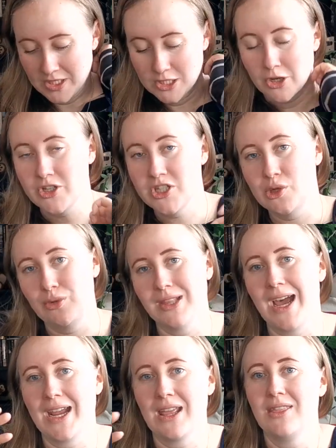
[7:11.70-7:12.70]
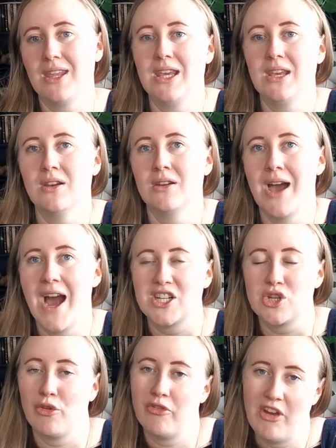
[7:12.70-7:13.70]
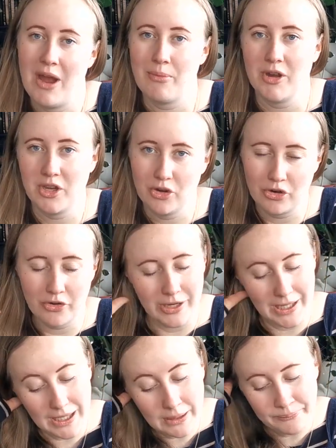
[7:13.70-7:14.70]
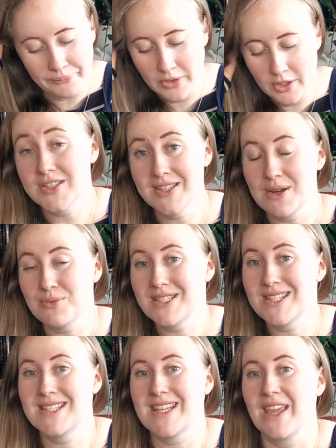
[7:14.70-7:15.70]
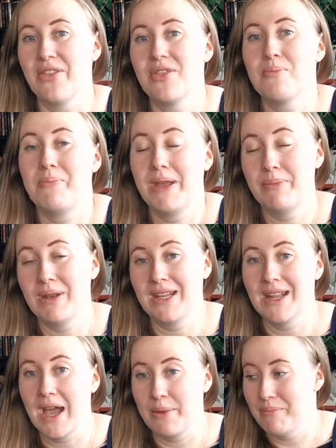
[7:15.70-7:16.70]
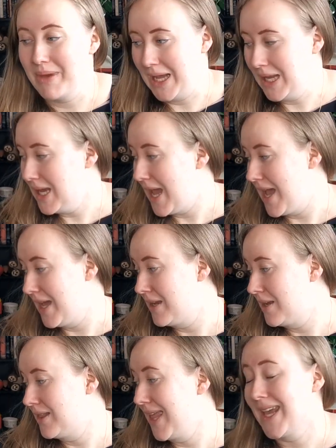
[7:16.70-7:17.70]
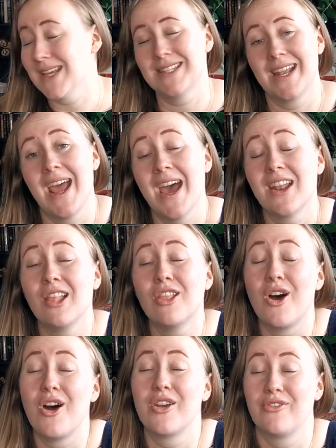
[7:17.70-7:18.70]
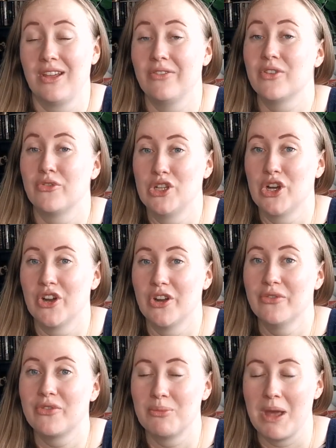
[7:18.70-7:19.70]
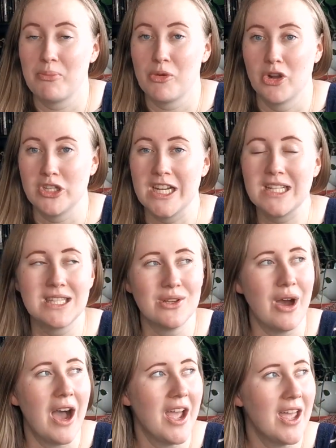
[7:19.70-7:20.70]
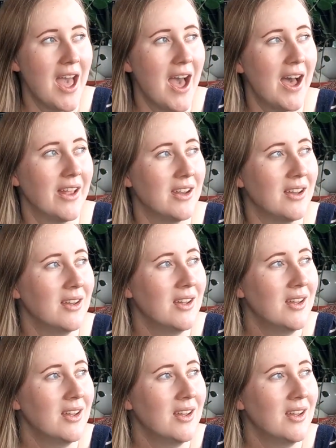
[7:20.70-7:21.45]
As long as you like the actual fabric you're creating. So that was the second baby knit I made. And like I said, I had a lot of leftover yarn from that project. So I had...